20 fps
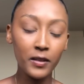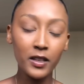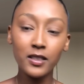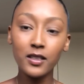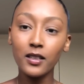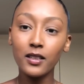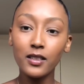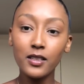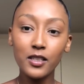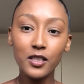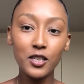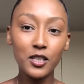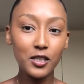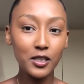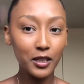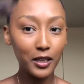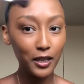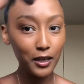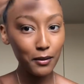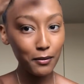So this is
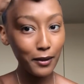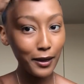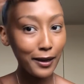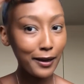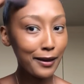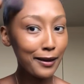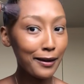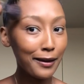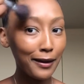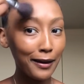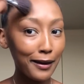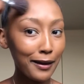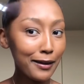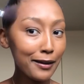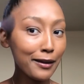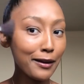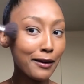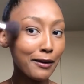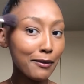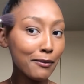just gonna make,
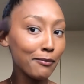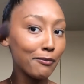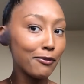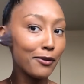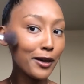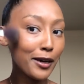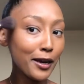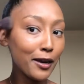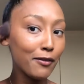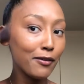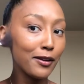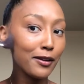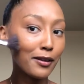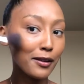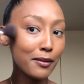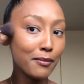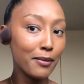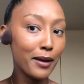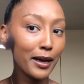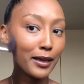you know, bring
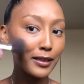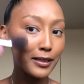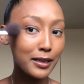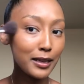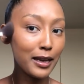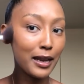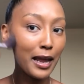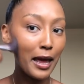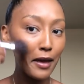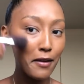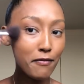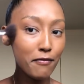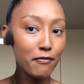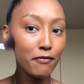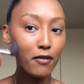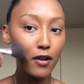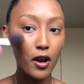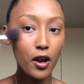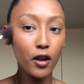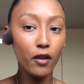everything back to
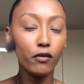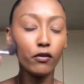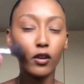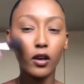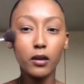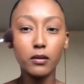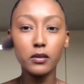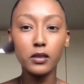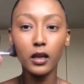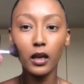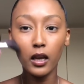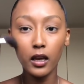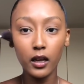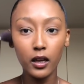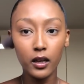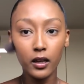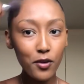life, if you know what I'm saying.